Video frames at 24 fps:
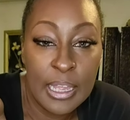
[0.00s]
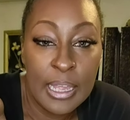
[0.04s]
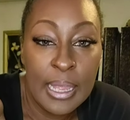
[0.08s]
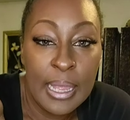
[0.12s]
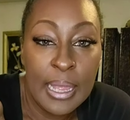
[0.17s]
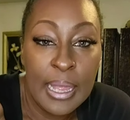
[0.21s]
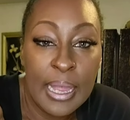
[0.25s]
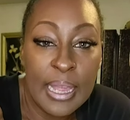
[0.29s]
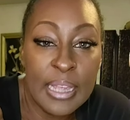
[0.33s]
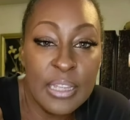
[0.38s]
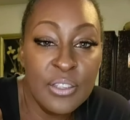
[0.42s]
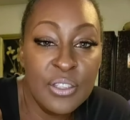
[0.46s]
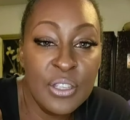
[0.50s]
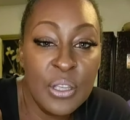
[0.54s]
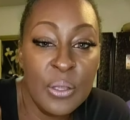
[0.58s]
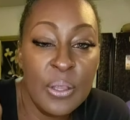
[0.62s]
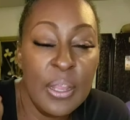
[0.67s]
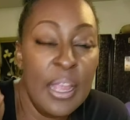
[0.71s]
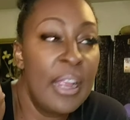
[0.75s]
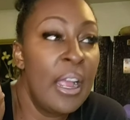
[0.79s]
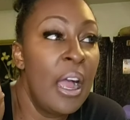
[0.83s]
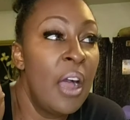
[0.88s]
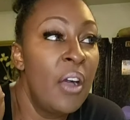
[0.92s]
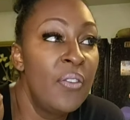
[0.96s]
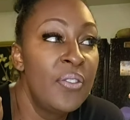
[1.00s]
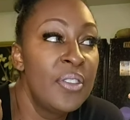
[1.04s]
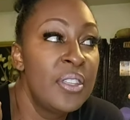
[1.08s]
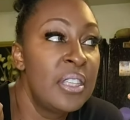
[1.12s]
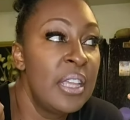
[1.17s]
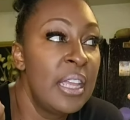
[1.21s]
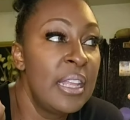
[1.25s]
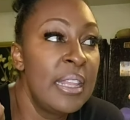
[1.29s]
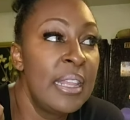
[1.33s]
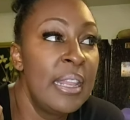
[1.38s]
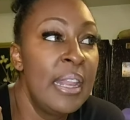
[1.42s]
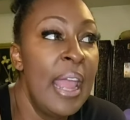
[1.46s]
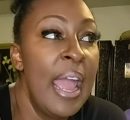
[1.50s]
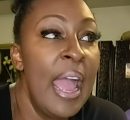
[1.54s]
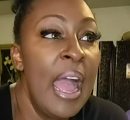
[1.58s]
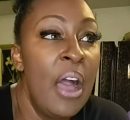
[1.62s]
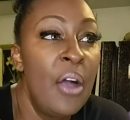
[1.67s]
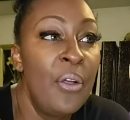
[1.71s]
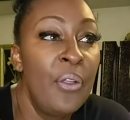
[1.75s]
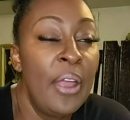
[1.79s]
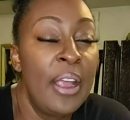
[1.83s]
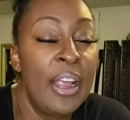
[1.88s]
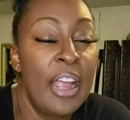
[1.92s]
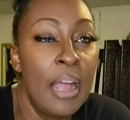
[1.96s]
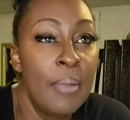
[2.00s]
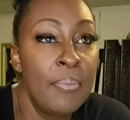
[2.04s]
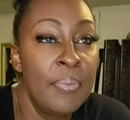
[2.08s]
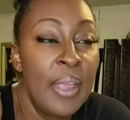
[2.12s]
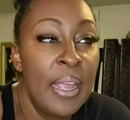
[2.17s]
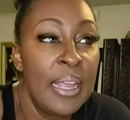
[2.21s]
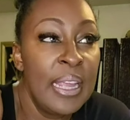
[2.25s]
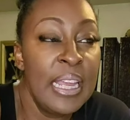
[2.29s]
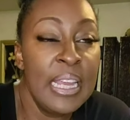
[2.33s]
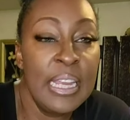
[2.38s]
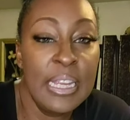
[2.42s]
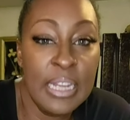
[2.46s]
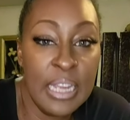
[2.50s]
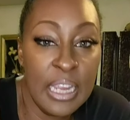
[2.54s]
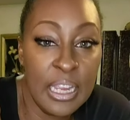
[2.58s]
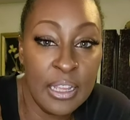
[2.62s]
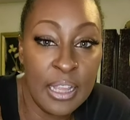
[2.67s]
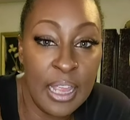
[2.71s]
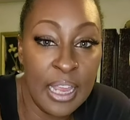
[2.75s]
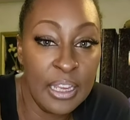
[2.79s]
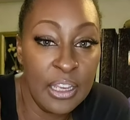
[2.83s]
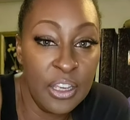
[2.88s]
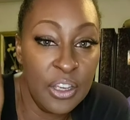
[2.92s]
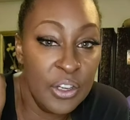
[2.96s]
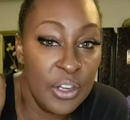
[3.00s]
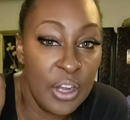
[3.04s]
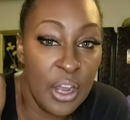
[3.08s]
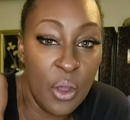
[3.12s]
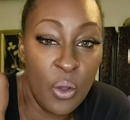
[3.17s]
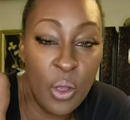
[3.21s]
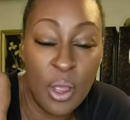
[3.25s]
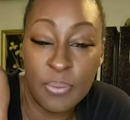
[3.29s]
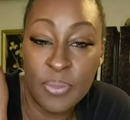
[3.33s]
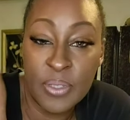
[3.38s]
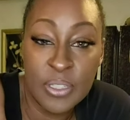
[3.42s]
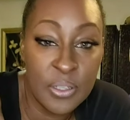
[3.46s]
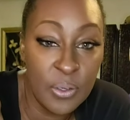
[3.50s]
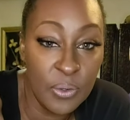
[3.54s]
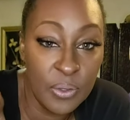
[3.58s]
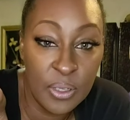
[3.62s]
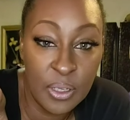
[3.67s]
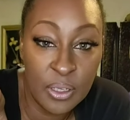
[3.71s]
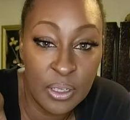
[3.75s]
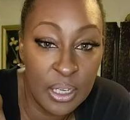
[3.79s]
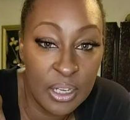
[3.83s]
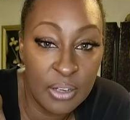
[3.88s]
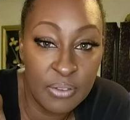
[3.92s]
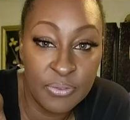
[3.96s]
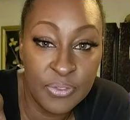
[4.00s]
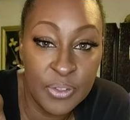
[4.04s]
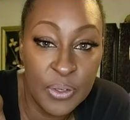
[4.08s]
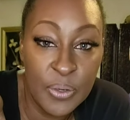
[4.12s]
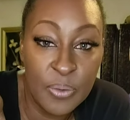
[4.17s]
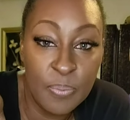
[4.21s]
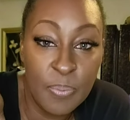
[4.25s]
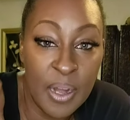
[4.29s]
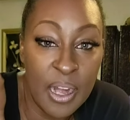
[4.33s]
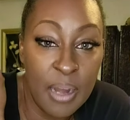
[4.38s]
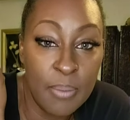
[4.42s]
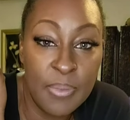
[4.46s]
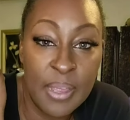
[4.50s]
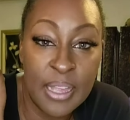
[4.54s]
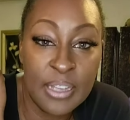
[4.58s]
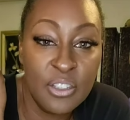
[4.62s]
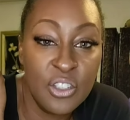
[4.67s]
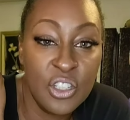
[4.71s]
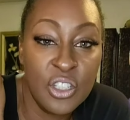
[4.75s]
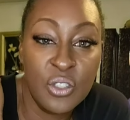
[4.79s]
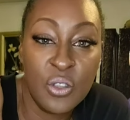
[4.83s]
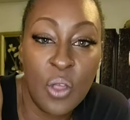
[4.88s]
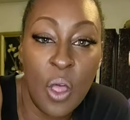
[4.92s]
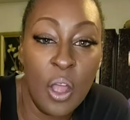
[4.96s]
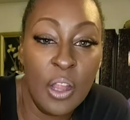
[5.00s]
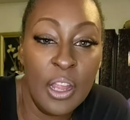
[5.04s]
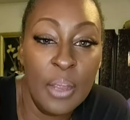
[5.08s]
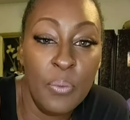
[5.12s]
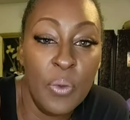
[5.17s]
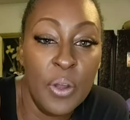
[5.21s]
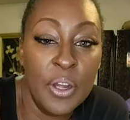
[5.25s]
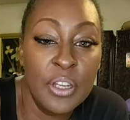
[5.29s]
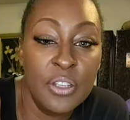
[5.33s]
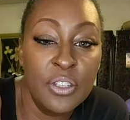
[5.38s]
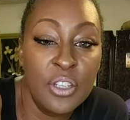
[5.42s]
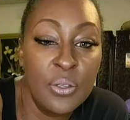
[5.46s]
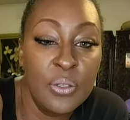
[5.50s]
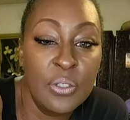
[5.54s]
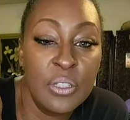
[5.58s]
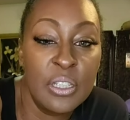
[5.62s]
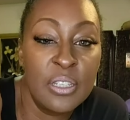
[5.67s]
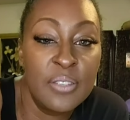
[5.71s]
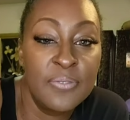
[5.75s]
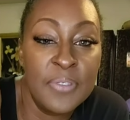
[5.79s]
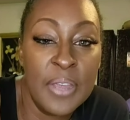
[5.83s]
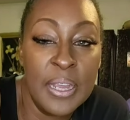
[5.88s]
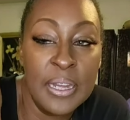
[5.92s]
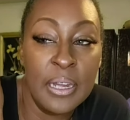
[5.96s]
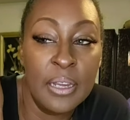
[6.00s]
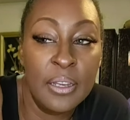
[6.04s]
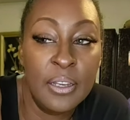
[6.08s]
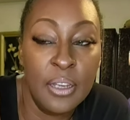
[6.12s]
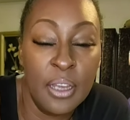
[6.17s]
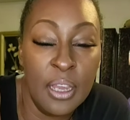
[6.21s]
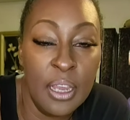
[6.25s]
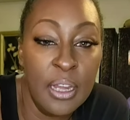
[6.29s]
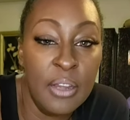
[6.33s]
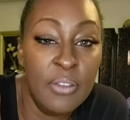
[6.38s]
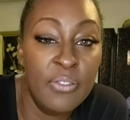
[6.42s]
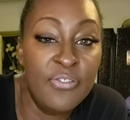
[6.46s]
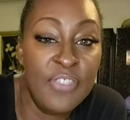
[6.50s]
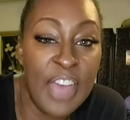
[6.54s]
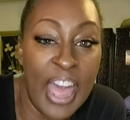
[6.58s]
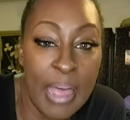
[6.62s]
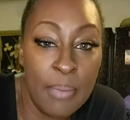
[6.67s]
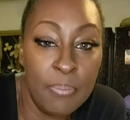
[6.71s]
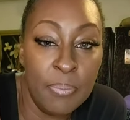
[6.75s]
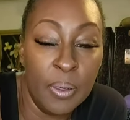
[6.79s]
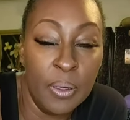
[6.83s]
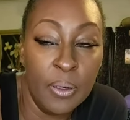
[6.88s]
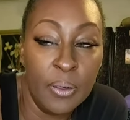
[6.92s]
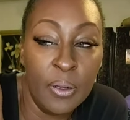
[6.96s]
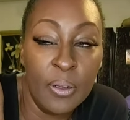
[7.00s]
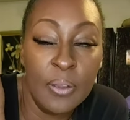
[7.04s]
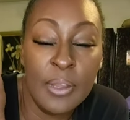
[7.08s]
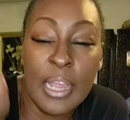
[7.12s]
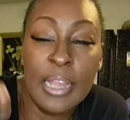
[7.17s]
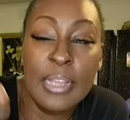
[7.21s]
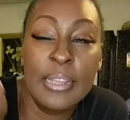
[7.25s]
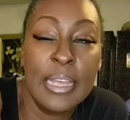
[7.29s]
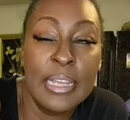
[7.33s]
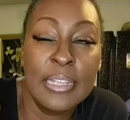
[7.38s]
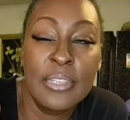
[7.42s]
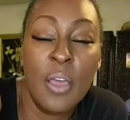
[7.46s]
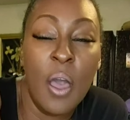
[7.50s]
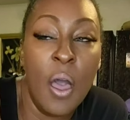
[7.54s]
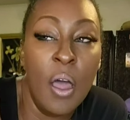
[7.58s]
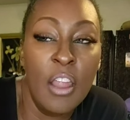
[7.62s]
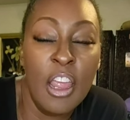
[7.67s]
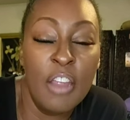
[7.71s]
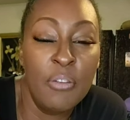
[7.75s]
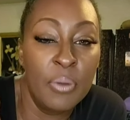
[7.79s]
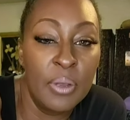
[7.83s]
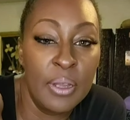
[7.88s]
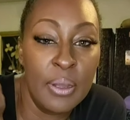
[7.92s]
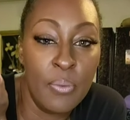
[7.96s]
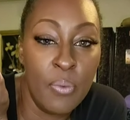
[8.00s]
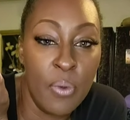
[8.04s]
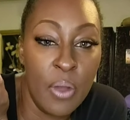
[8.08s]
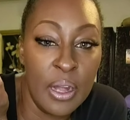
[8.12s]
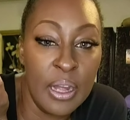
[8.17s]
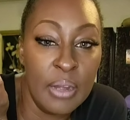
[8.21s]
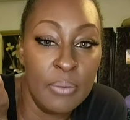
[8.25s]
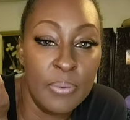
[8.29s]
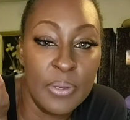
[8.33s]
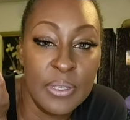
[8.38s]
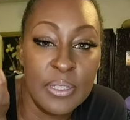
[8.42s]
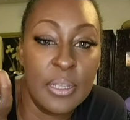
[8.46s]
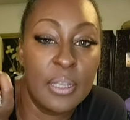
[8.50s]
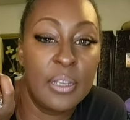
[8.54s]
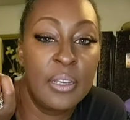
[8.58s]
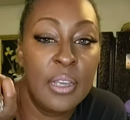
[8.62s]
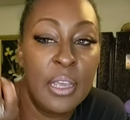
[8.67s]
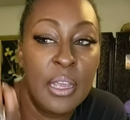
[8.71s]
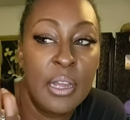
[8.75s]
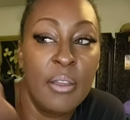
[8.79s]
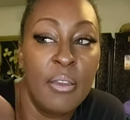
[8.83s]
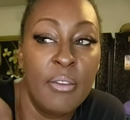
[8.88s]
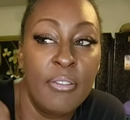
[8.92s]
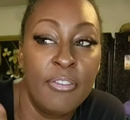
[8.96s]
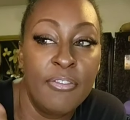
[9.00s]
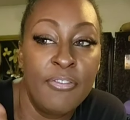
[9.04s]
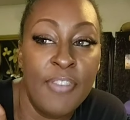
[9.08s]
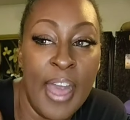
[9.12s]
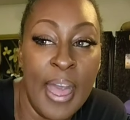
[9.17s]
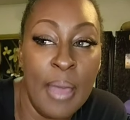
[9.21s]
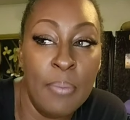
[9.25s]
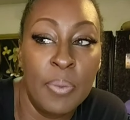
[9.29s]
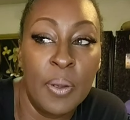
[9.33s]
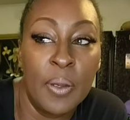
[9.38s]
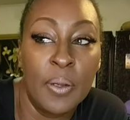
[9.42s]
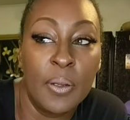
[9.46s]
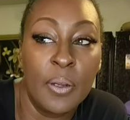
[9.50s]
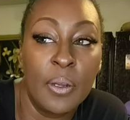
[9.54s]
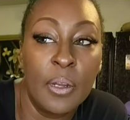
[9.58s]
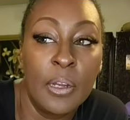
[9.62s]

And so like all of a sudden now like I'm like eating like you know I'm still cooking food but I'm like just all I want to do is just find a good fat burner. Like that's all I really wanted was a good fat burner.